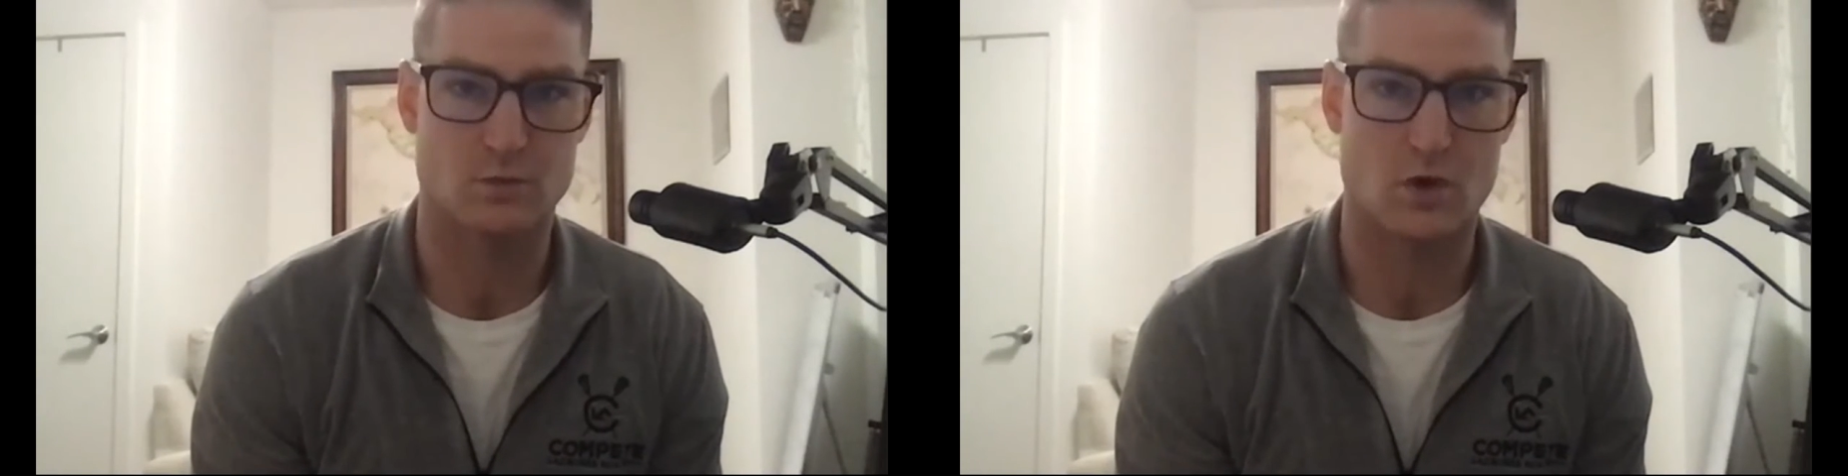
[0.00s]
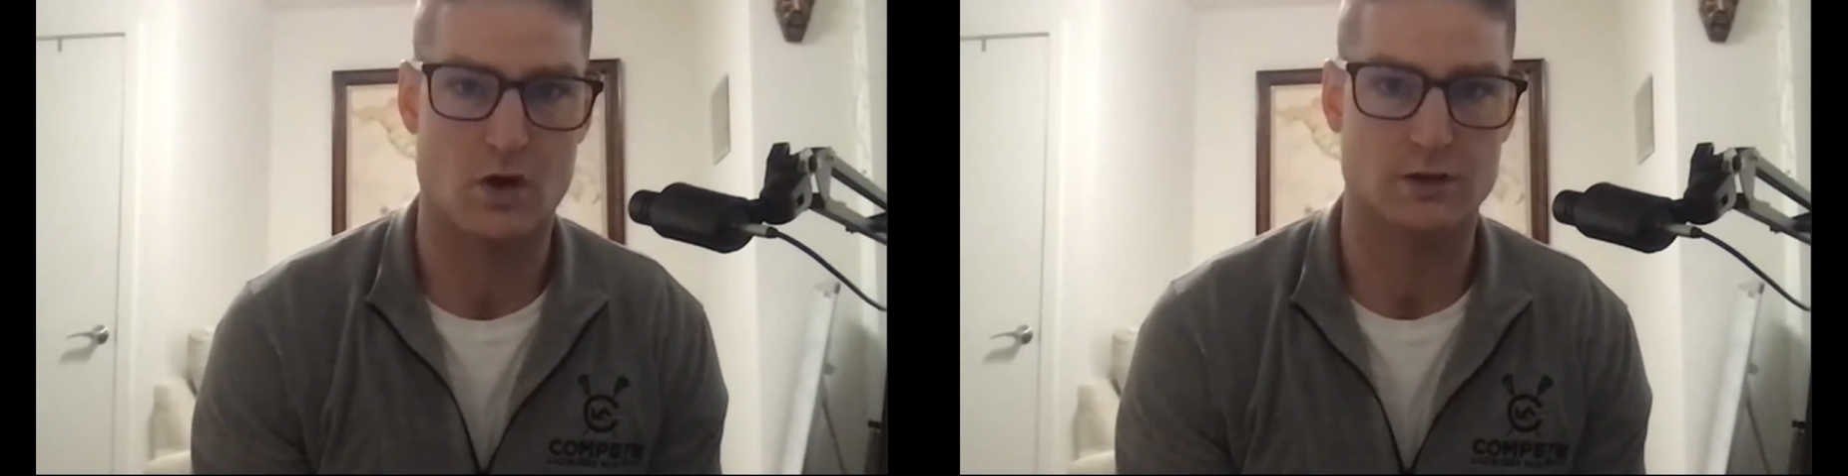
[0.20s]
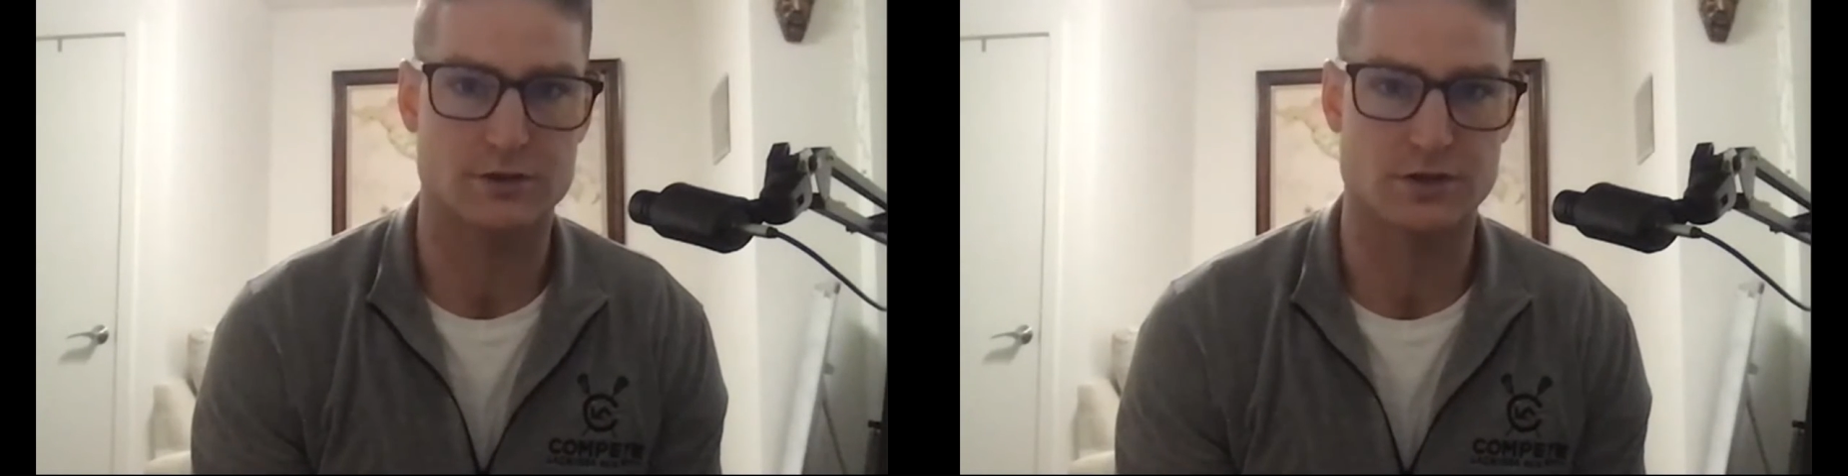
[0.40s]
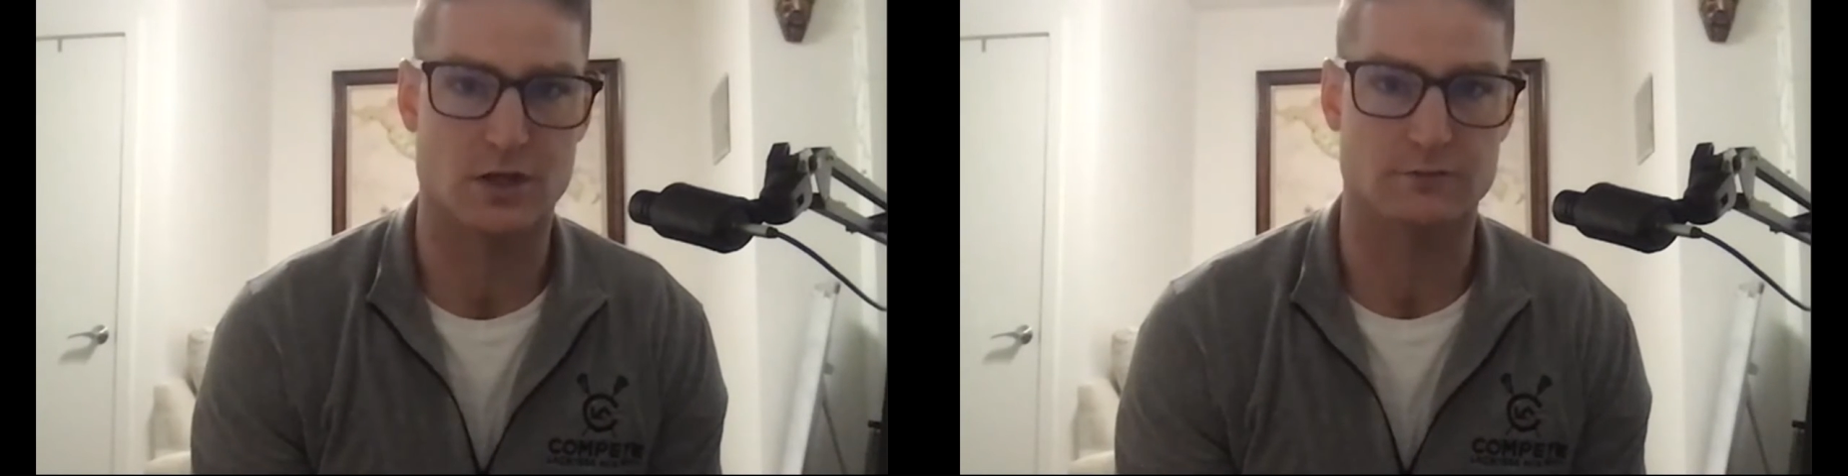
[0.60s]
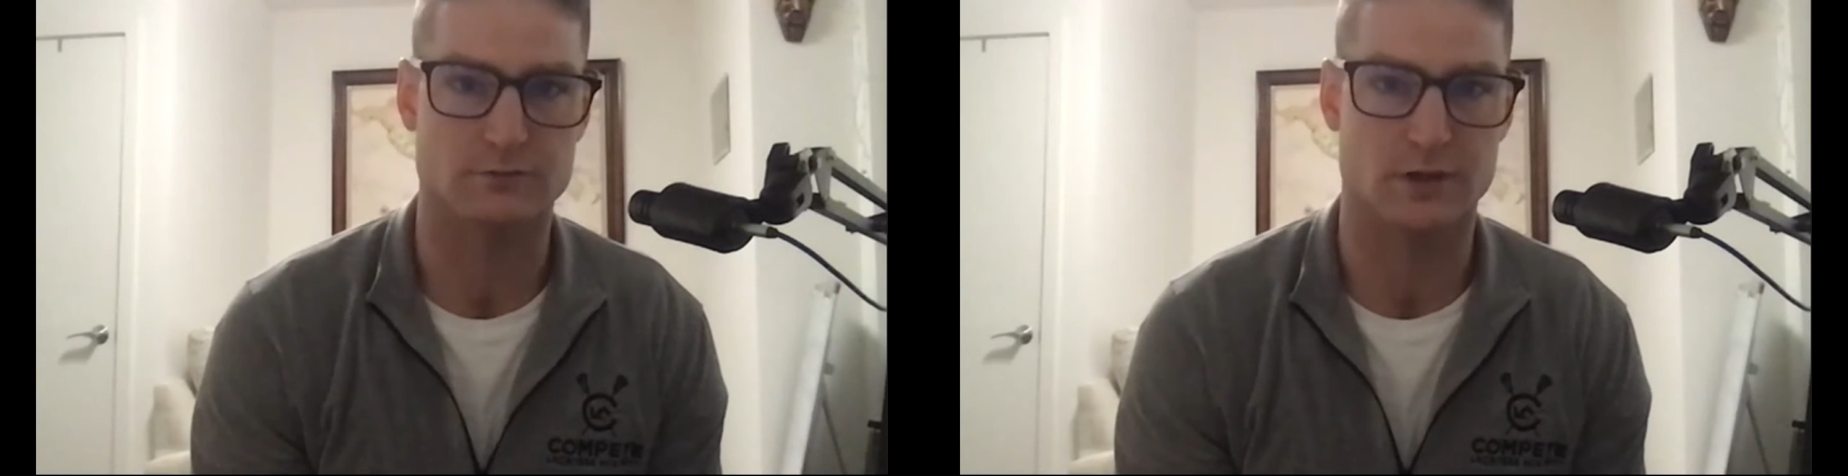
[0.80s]
Walk,
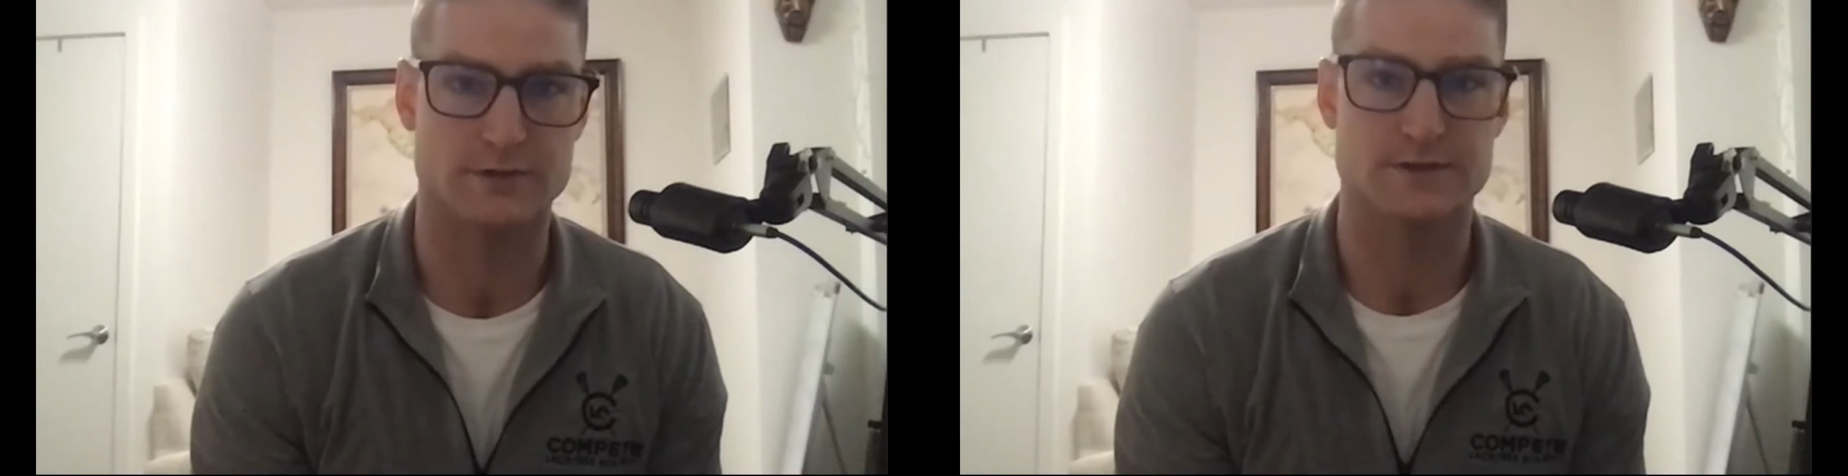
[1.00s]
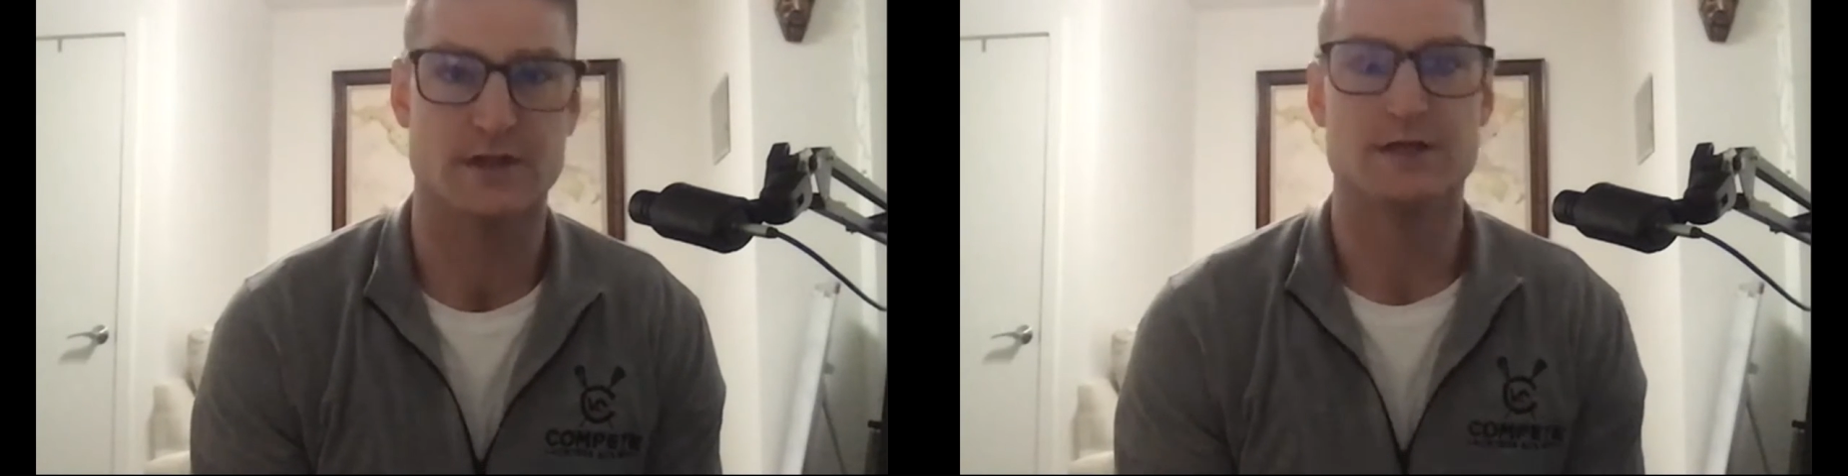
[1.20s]
jog, runs.